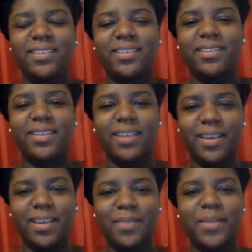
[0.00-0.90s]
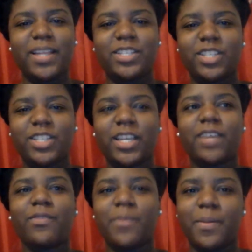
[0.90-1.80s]
him and his chick
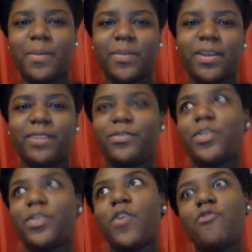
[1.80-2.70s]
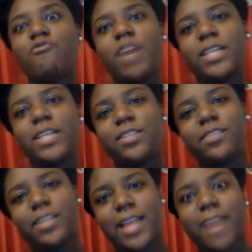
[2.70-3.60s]
remembered for the rest
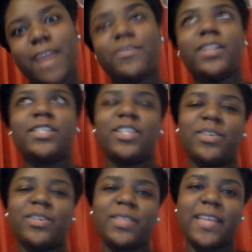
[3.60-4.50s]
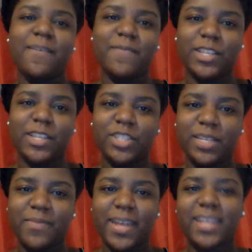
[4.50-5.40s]
of their life until they
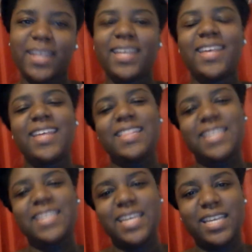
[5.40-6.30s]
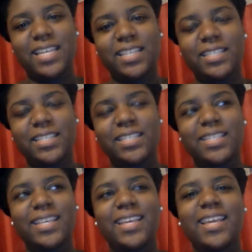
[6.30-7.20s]
eventually met the
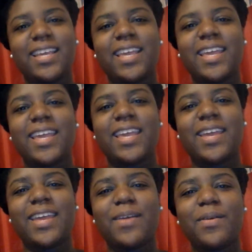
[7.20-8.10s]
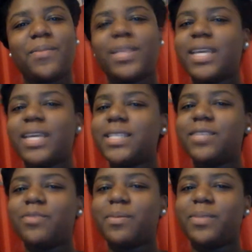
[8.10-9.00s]
kids. But the kids
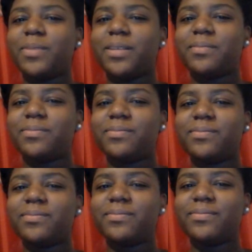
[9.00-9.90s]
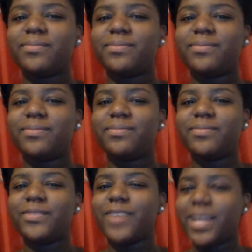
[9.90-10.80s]
didn't remember them,
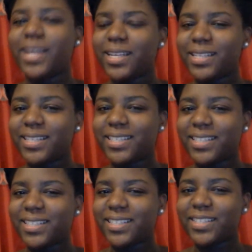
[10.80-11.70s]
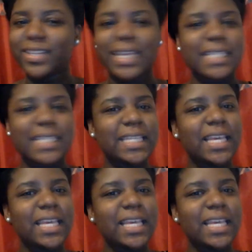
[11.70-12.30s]
right? So the kids